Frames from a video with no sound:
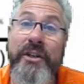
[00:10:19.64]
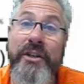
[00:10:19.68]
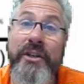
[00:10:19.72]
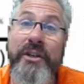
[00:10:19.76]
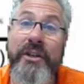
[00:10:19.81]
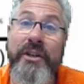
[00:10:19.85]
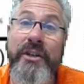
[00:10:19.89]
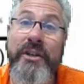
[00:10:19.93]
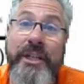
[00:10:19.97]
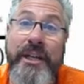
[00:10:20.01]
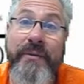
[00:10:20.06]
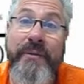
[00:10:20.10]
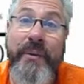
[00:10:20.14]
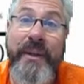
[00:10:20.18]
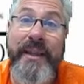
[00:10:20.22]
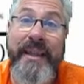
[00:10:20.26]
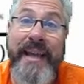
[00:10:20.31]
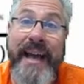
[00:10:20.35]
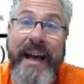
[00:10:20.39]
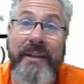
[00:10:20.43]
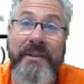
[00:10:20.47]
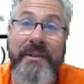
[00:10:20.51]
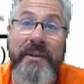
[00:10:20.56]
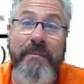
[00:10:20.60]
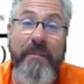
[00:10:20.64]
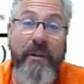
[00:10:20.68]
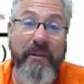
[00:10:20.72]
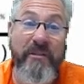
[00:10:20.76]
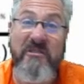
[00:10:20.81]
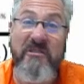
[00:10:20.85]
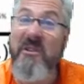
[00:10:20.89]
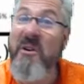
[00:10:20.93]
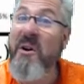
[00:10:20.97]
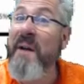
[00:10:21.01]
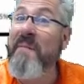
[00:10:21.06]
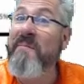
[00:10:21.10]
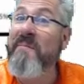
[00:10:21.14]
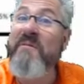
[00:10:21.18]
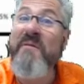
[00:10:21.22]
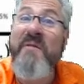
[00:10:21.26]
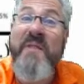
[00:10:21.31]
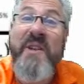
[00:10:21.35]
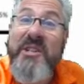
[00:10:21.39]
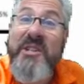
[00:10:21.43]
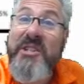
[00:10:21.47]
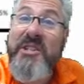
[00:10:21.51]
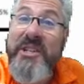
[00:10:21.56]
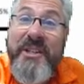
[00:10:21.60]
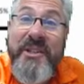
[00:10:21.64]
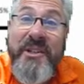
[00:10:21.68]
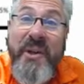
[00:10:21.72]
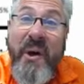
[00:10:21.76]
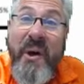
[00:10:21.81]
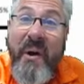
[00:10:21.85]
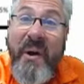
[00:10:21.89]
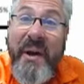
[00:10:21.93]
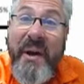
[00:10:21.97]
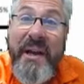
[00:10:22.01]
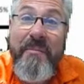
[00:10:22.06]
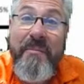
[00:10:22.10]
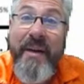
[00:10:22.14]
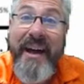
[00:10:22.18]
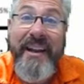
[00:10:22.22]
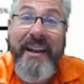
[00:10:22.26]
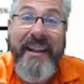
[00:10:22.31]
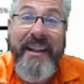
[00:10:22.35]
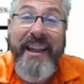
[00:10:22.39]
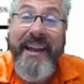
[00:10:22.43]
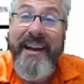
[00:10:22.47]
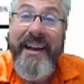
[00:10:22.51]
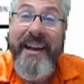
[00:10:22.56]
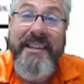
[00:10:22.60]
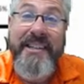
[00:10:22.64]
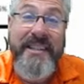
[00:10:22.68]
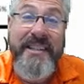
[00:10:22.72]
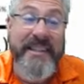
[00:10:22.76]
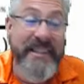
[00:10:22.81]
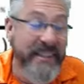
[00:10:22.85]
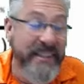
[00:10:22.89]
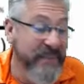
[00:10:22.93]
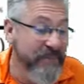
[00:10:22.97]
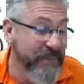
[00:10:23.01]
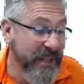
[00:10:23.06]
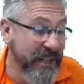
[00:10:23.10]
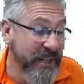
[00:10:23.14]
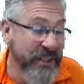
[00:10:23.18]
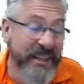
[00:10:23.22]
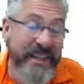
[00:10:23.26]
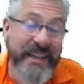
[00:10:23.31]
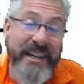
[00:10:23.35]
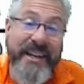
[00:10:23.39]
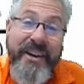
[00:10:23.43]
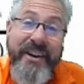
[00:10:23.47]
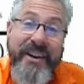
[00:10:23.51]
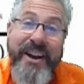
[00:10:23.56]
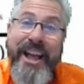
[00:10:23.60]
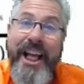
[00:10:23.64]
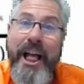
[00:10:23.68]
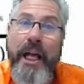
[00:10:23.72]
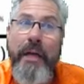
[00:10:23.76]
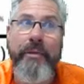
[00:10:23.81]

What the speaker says: to do Achieve3000. Before I'm finishing talking about it, like I just mentioned here,